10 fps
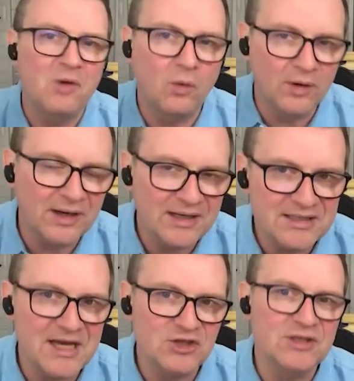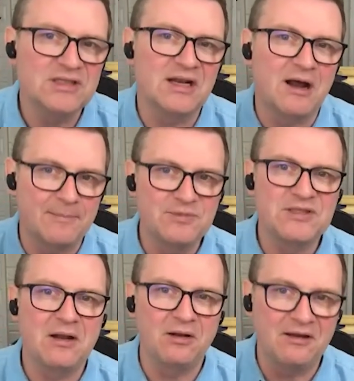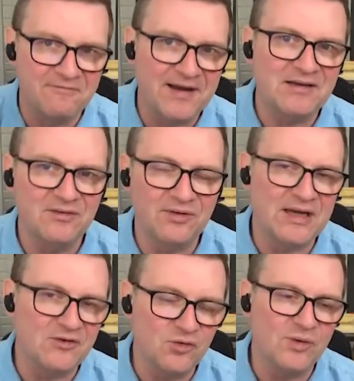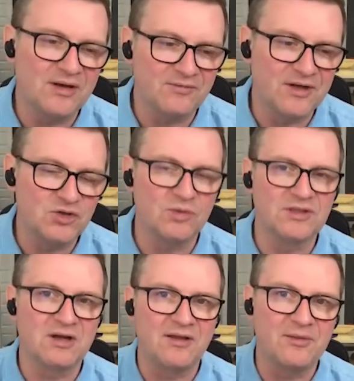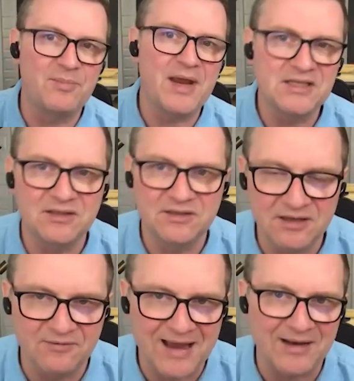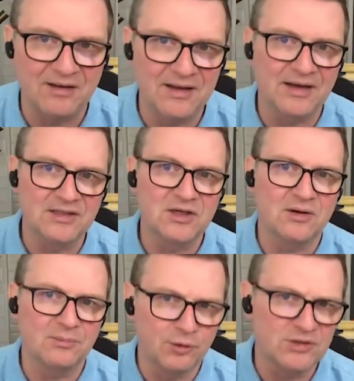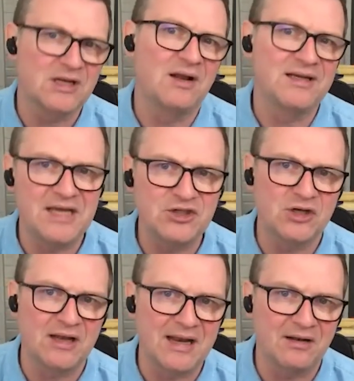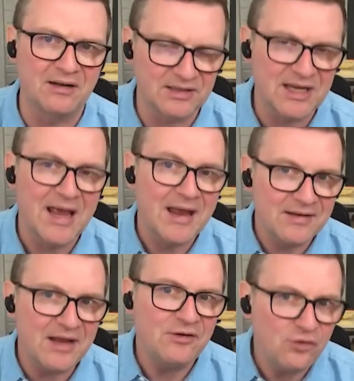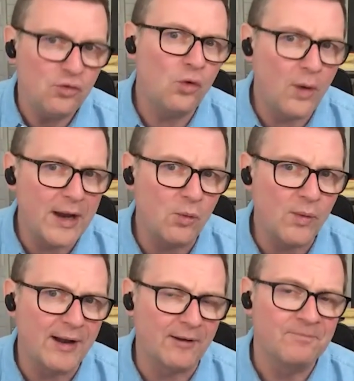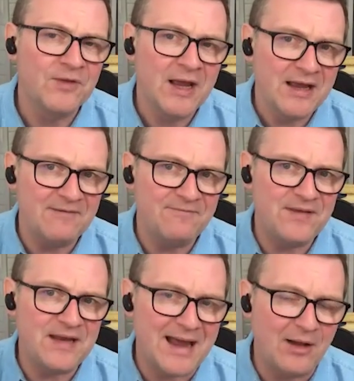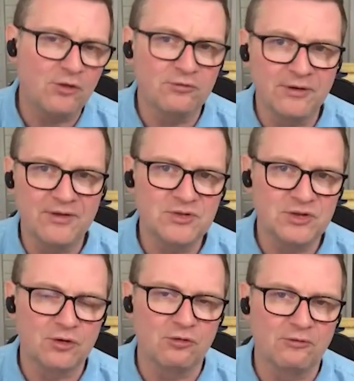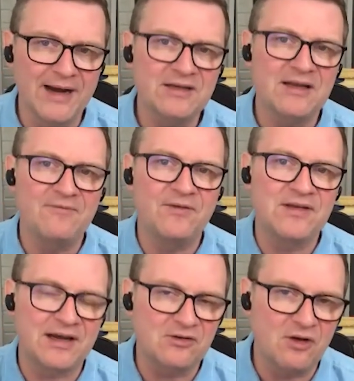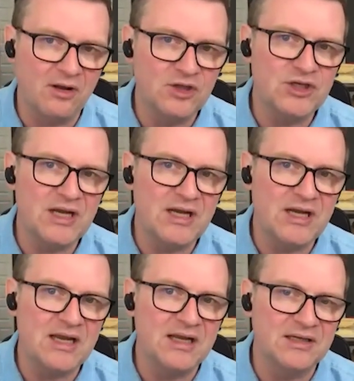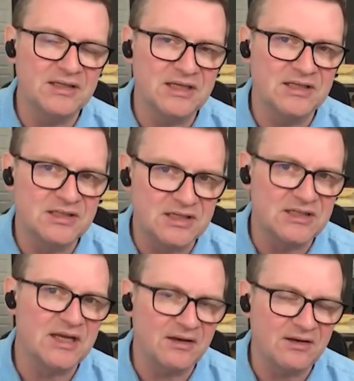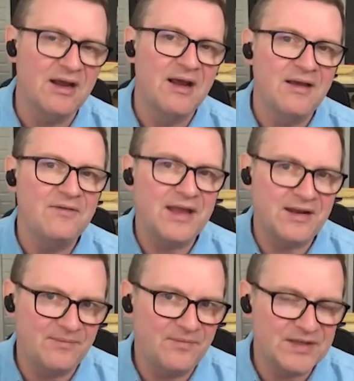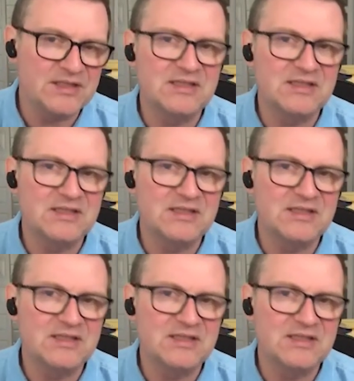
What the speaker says: Organizations that upsell effectively to individuals on the basis of analytics and personalizational analytics tend to do quite well. If the algorithms are correct, if the technology is succinct, then this is